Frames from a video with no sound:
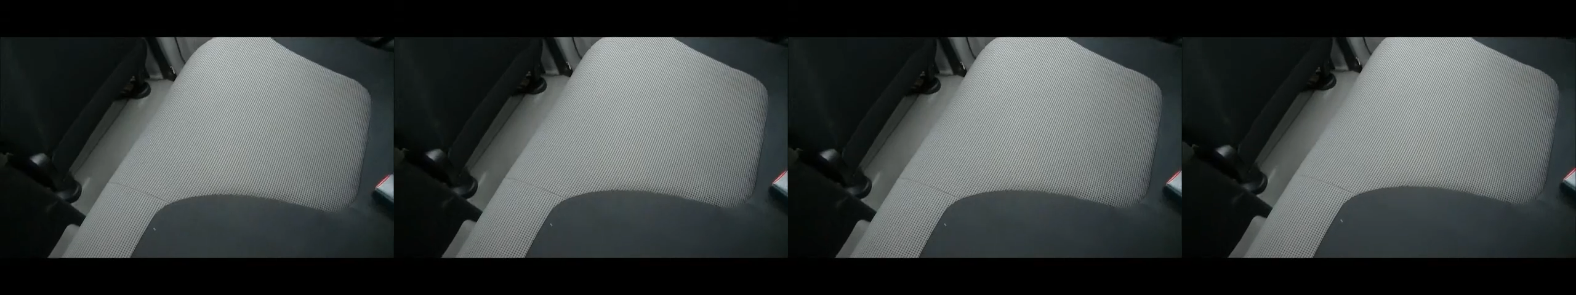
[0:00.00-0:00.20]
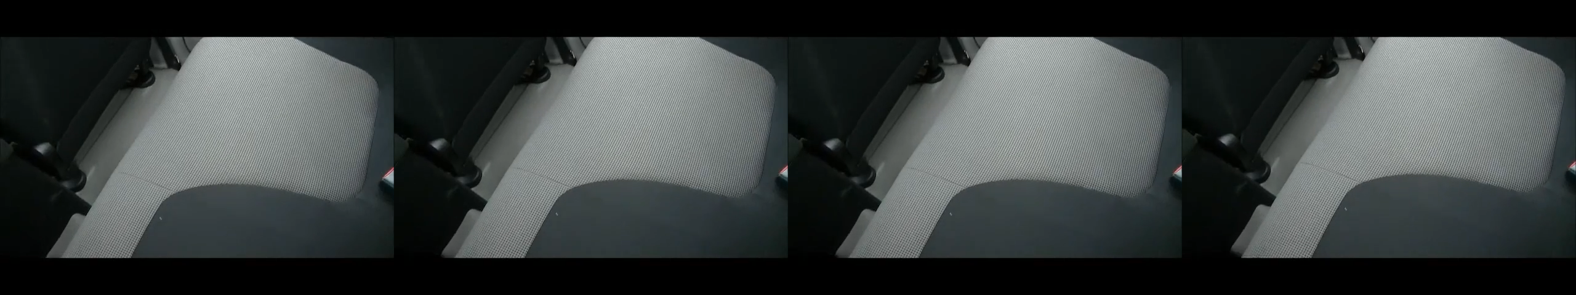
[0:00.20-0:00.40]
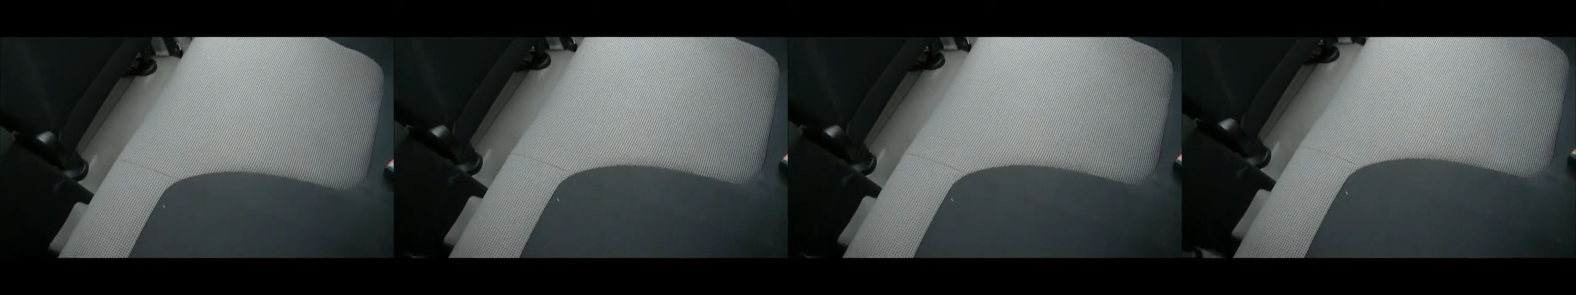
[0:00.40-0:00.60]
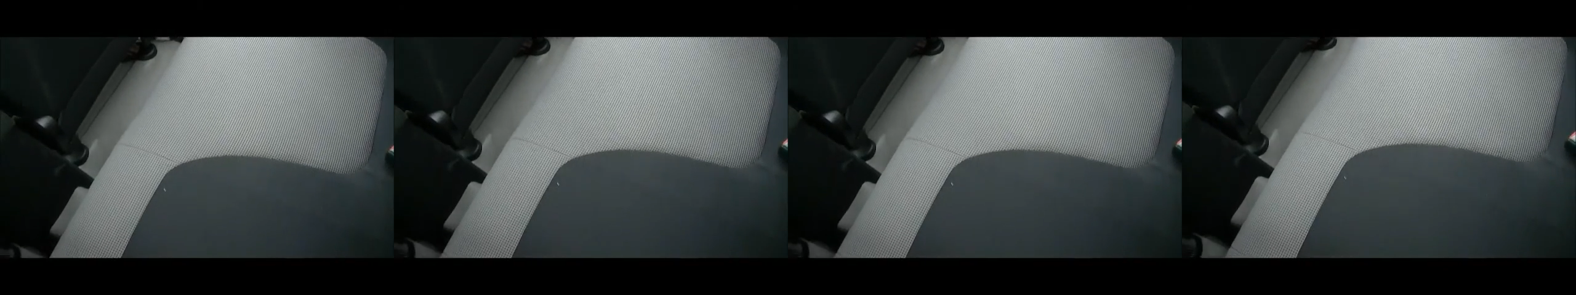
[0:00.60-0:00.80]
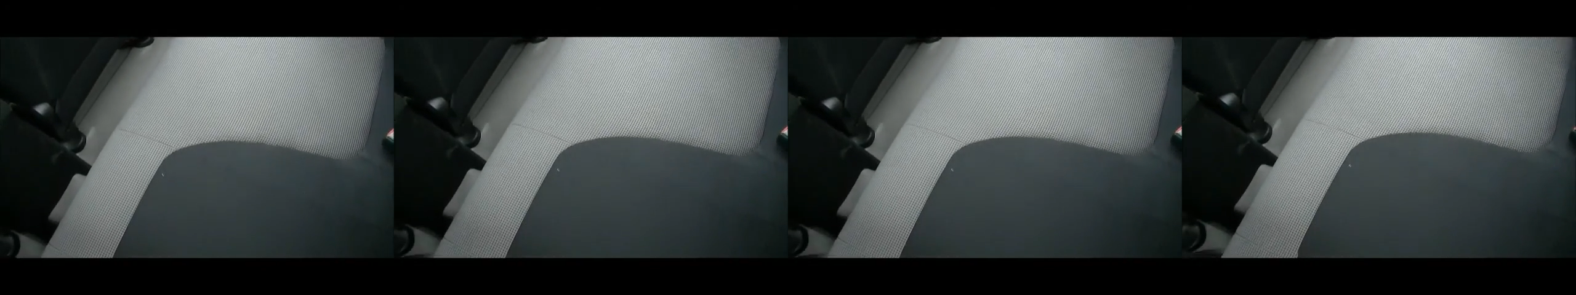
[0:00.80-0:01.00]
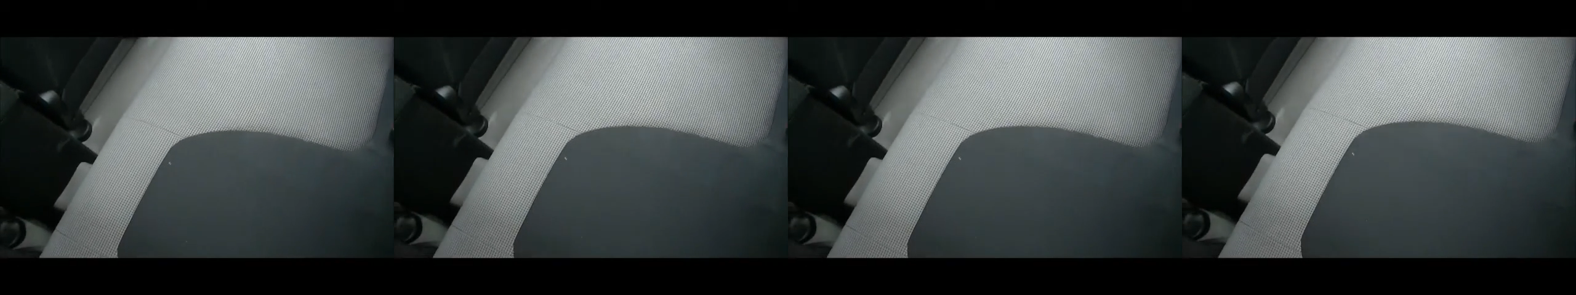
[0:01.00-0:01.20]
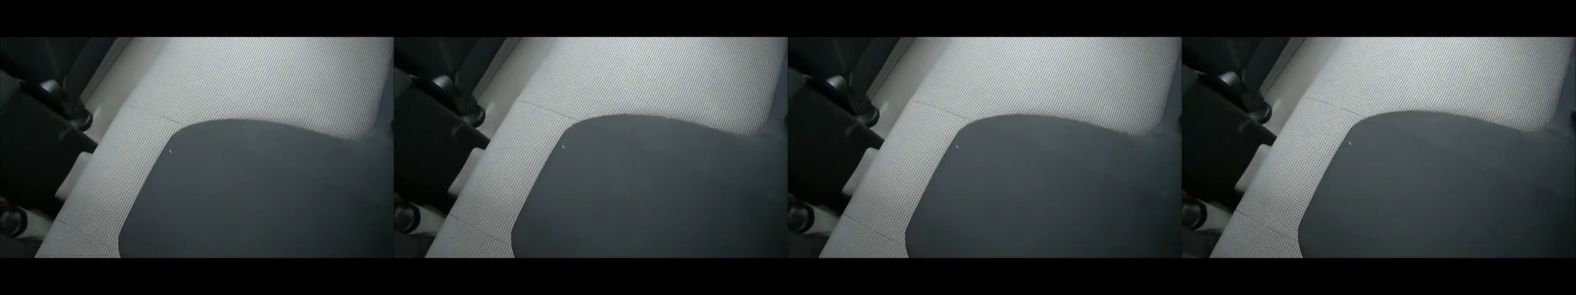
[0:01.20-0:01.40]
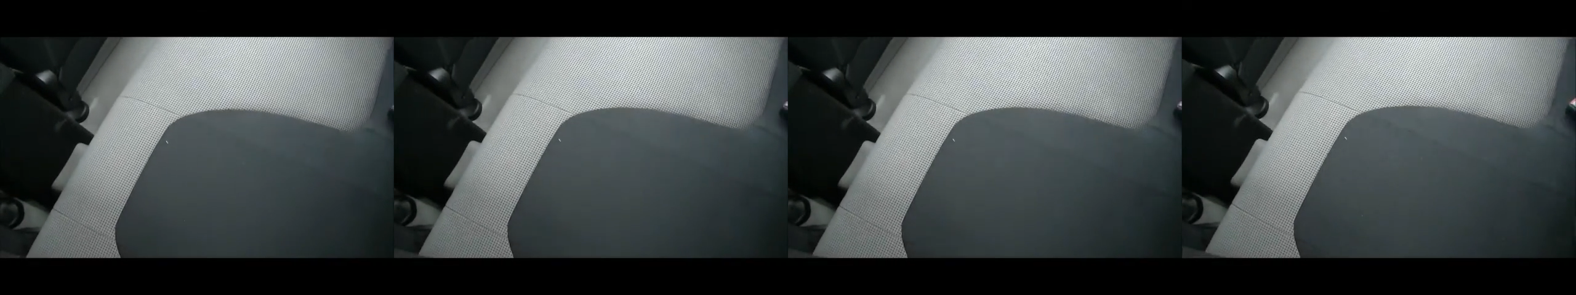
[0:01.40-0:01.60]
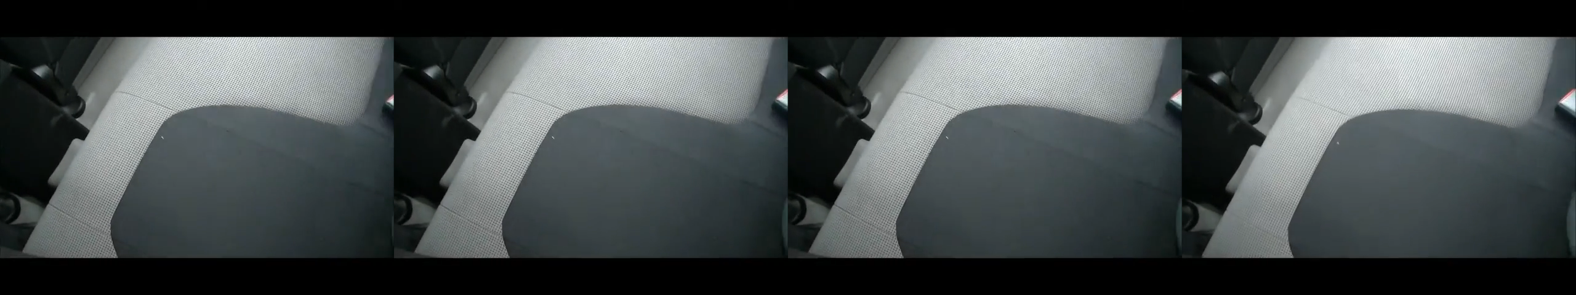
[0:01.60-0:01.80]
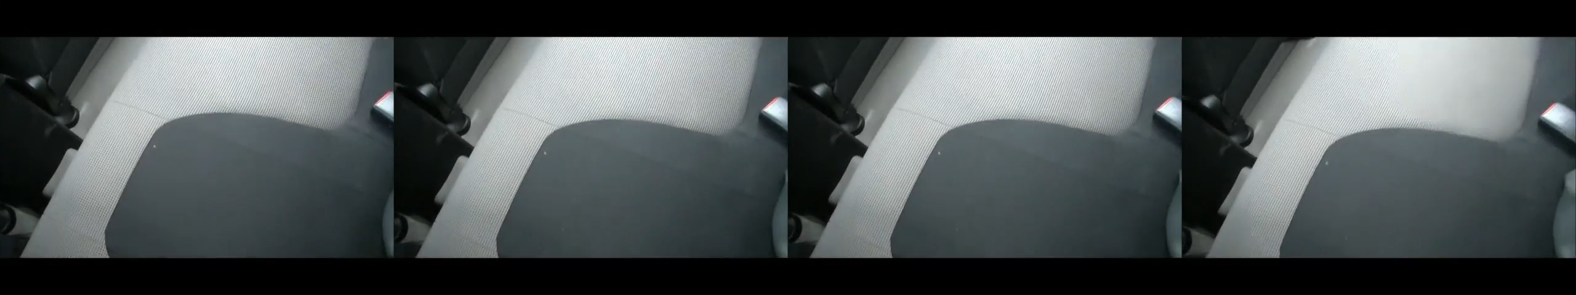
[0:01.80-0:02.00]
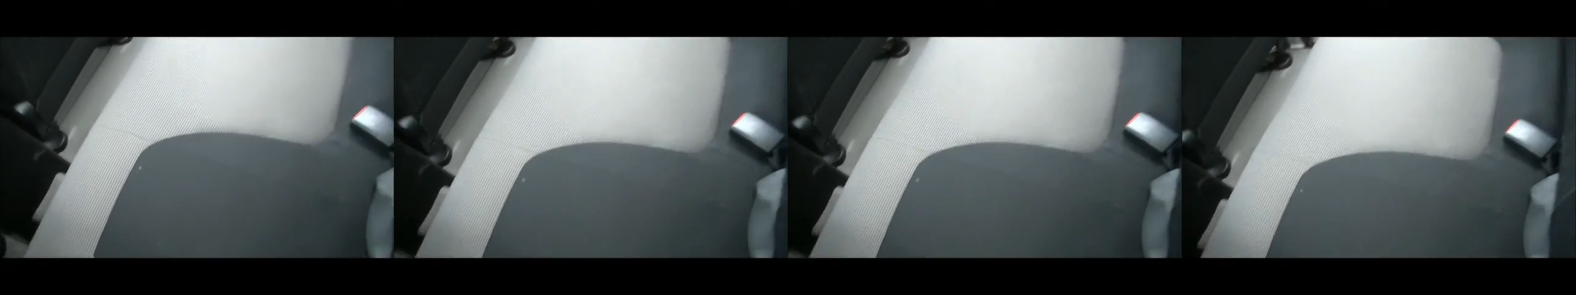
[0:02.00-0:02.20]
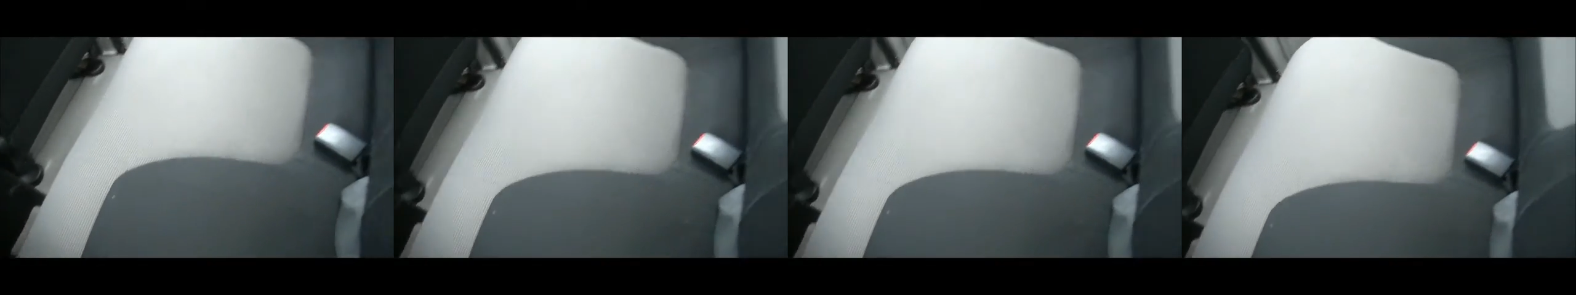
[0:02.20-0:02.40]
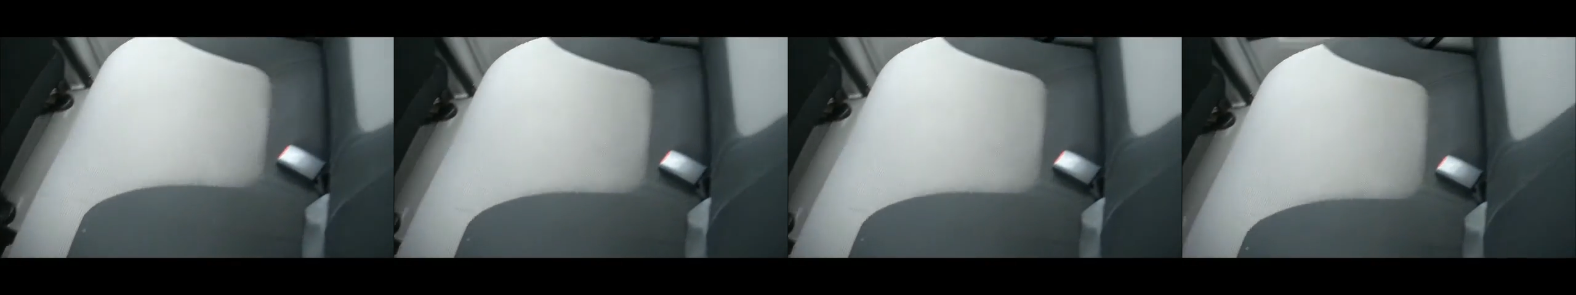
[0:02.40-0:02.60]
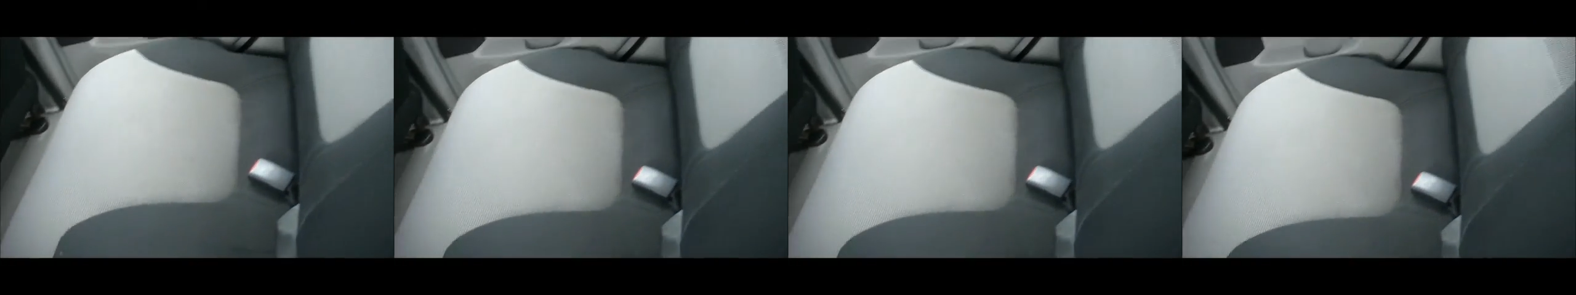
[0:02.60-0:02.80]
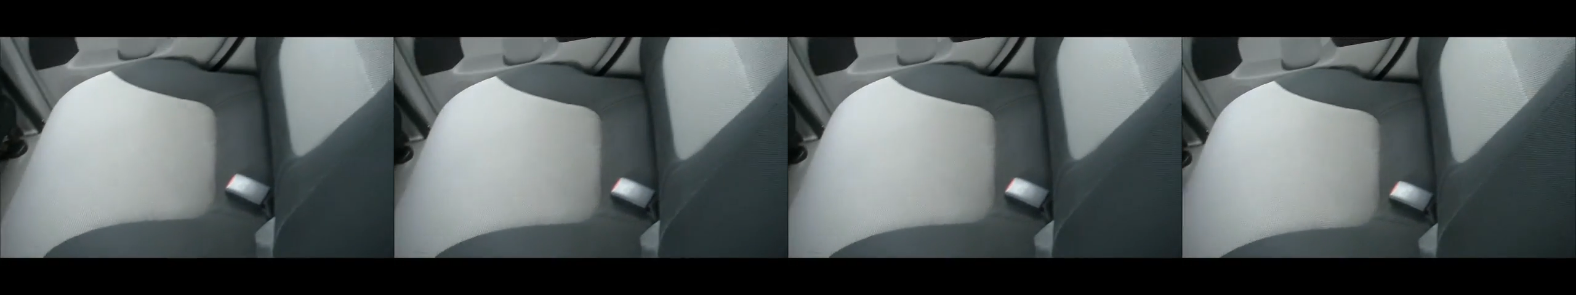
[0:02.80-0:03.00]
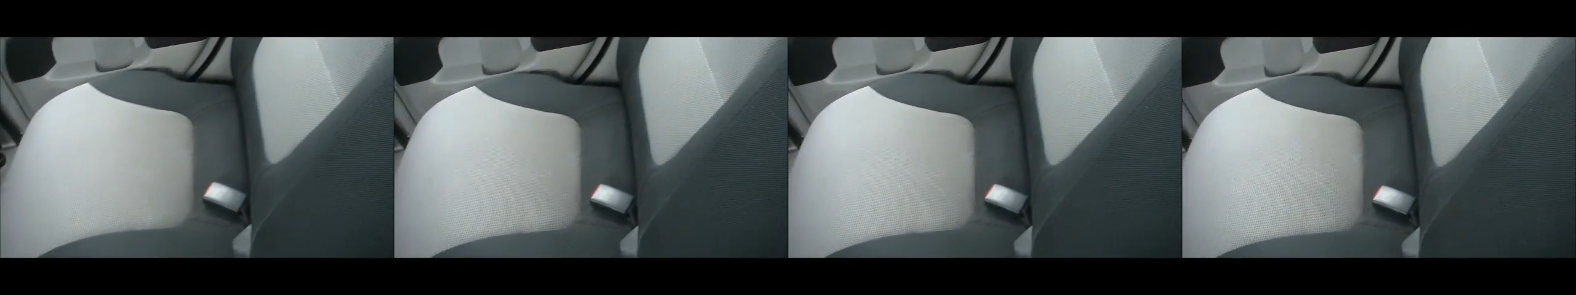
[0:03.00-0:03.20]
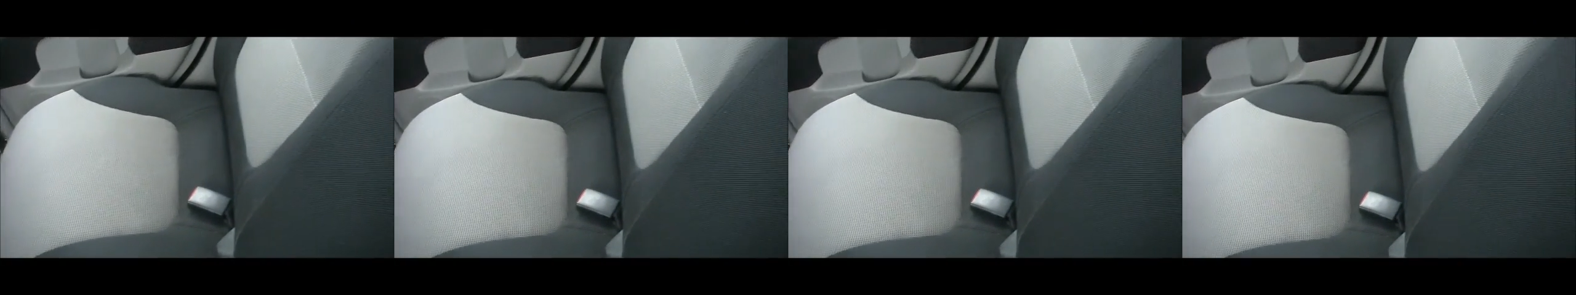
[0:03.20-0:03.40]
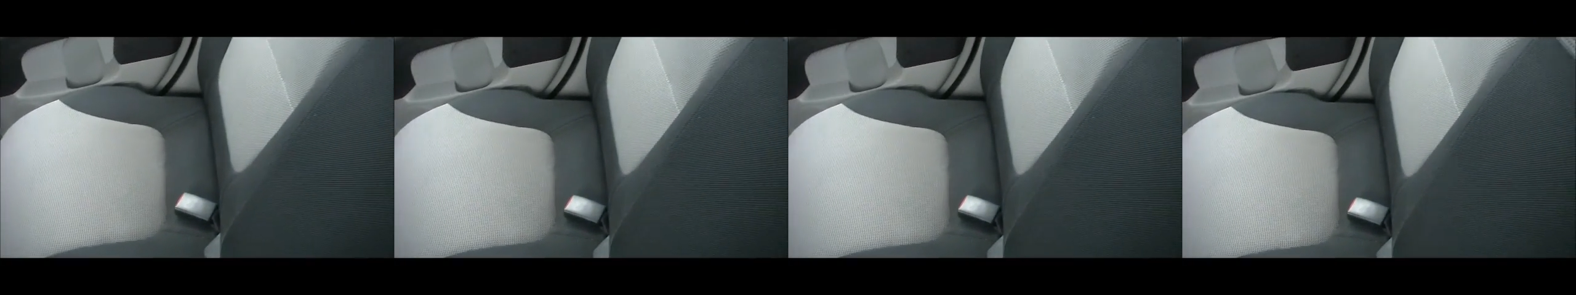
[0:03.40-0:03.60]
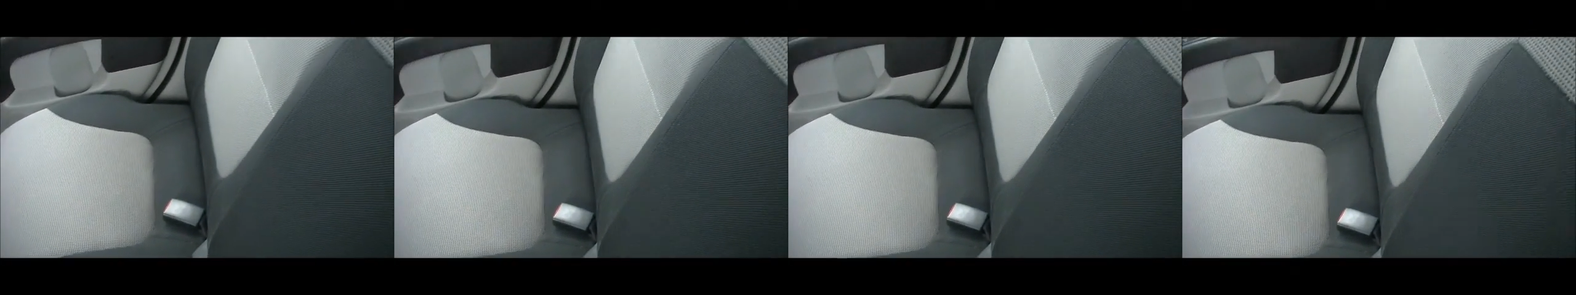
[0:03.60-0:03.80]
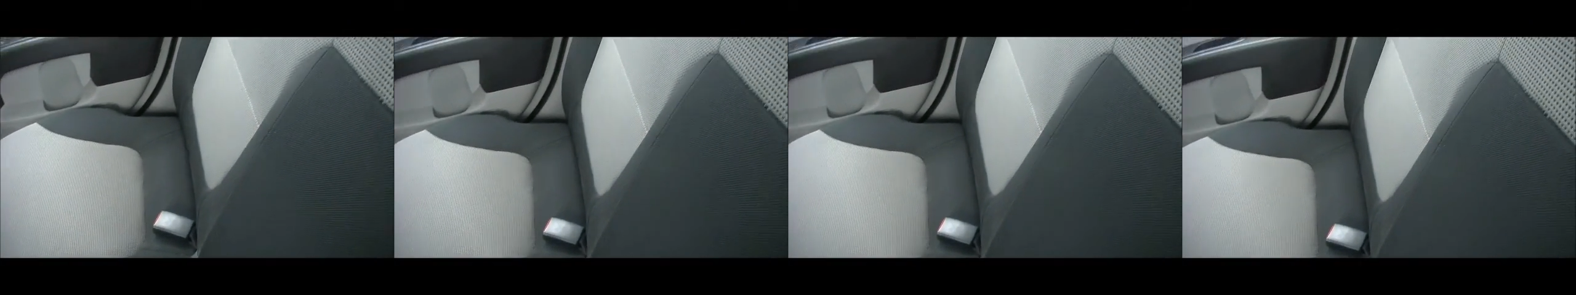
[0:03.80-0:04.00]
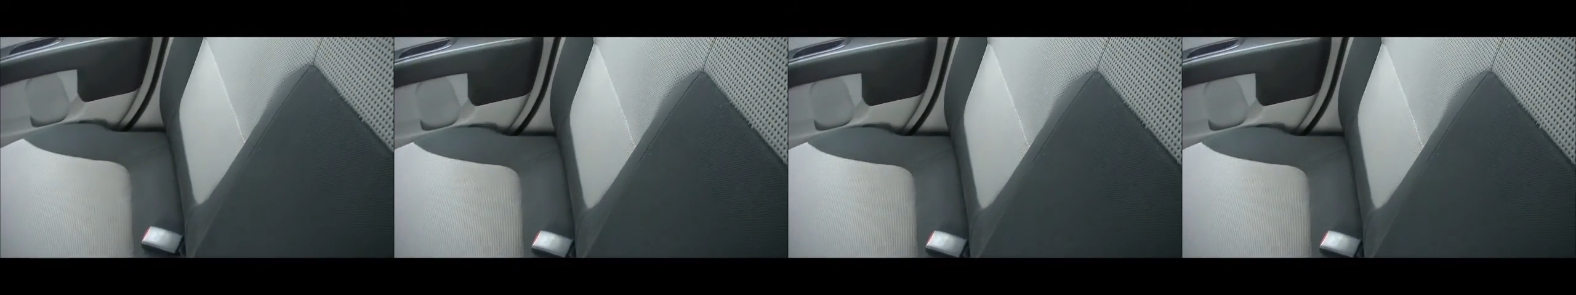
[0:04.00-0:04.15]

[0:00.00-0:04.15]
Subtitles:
(no speaker visible)